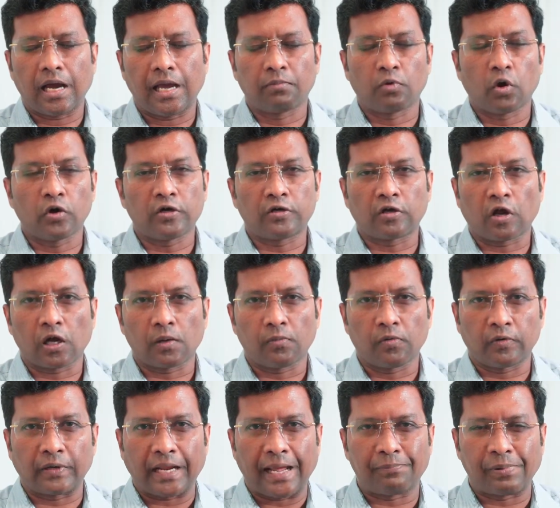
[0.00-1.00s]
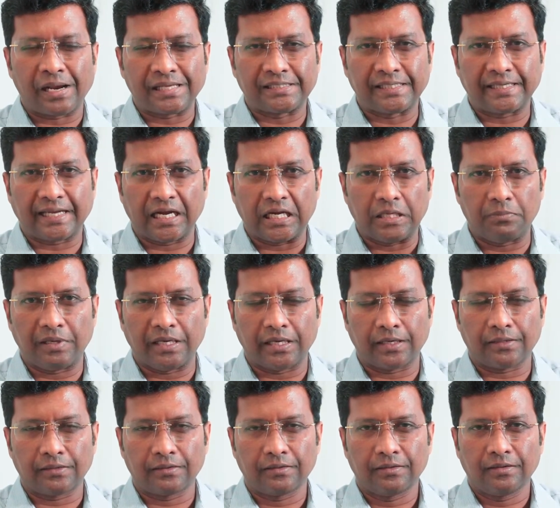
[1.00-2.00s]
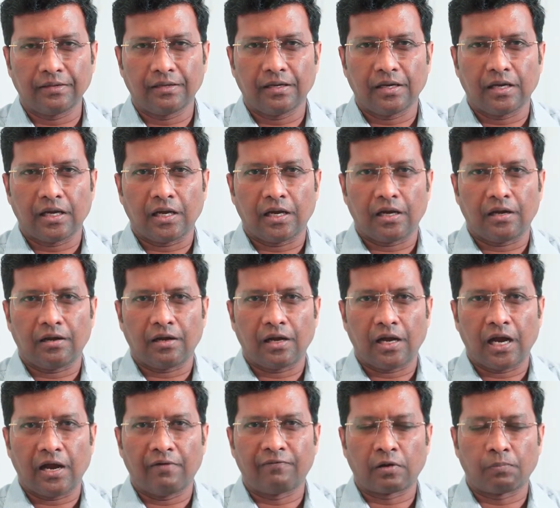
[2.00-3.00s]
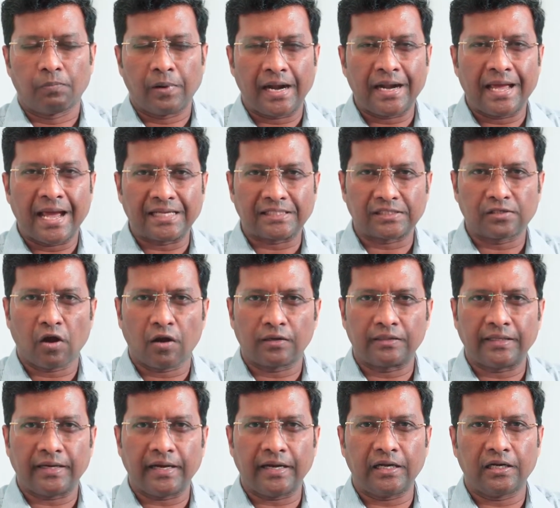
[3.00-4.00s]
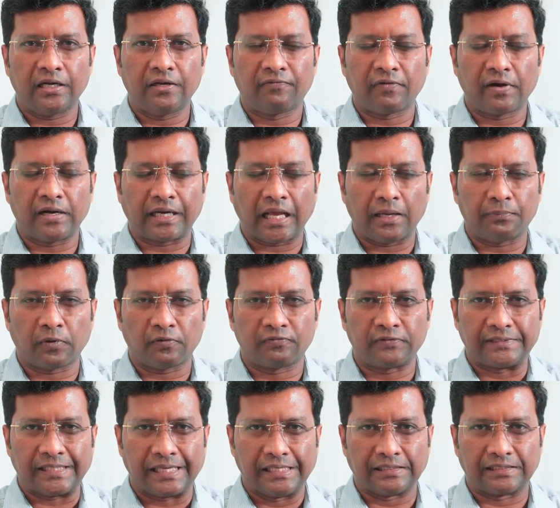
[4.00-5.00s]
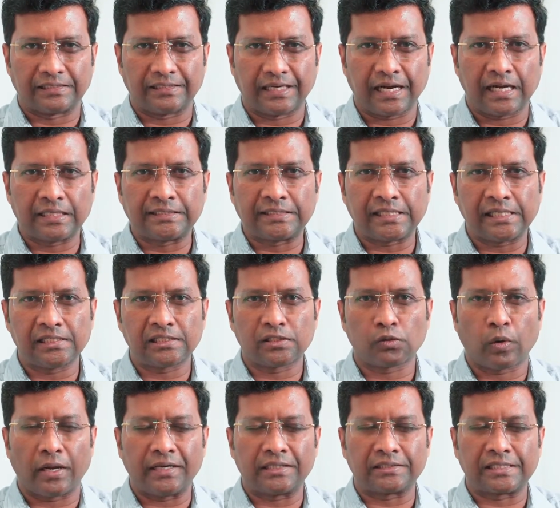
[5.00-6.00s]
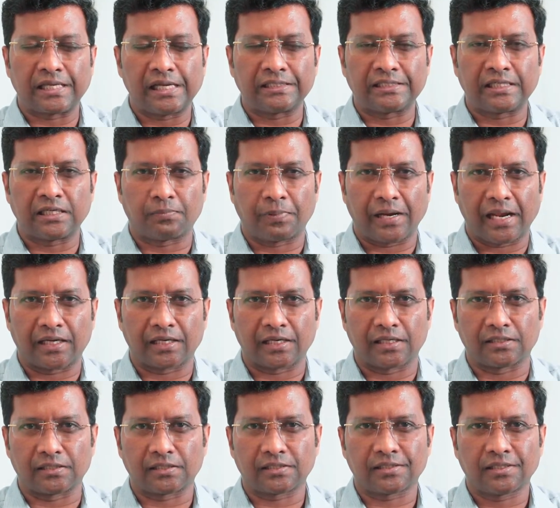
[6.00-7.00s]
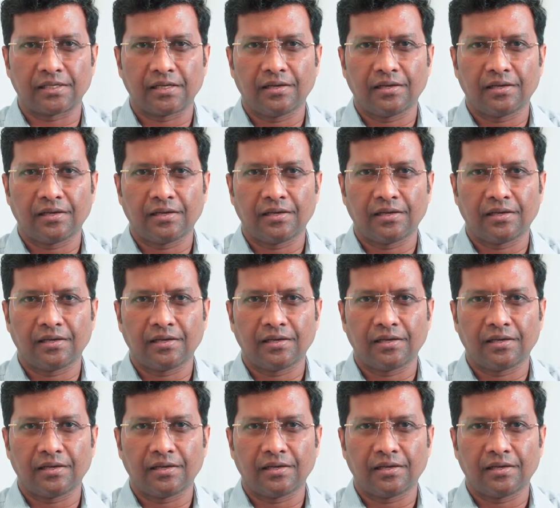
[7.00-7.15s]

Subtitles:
I'm going to talk about aplastic anemia. Our blood has got three different type of cells: red cells, white cells, and platelets.